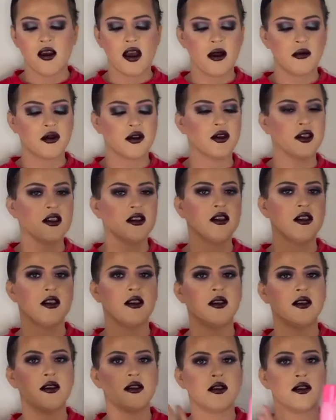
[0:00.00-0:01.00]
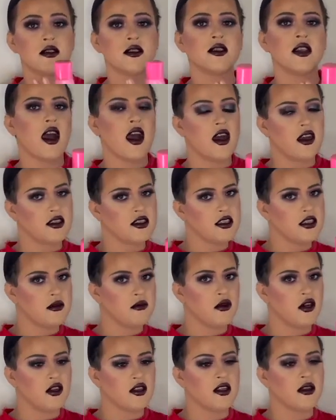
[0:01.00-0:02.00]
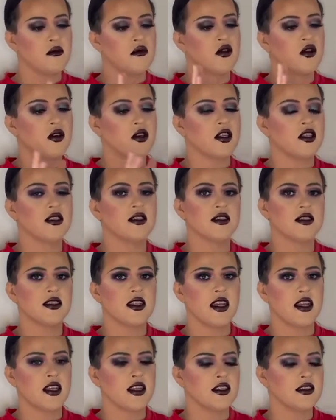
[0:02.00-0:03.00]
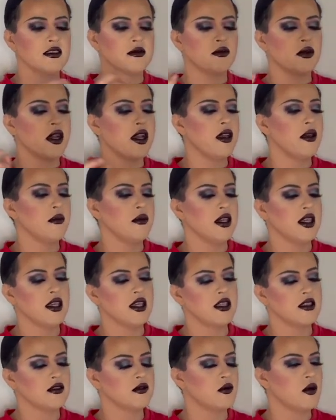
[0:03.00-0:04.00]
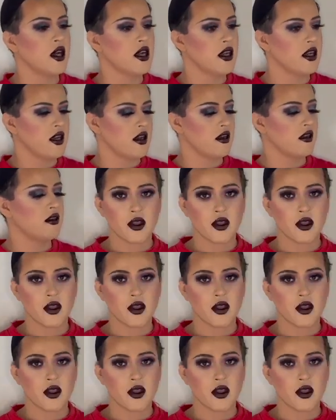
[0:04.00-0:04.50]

I'm going to use Auntie Voldemort's setting spray because why not?